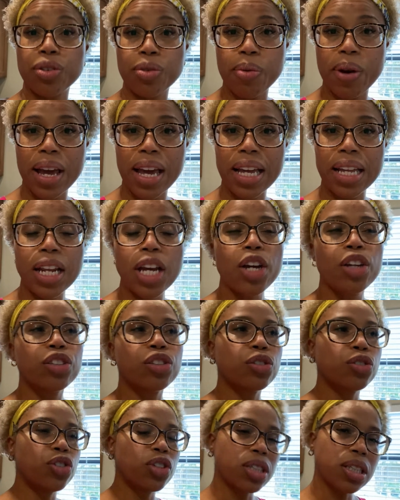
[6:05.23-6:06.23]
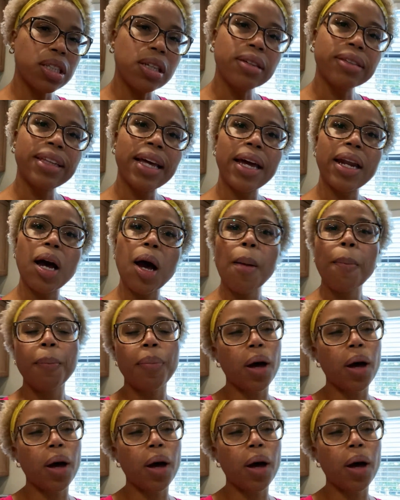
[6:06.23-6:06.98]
rate. So just look that up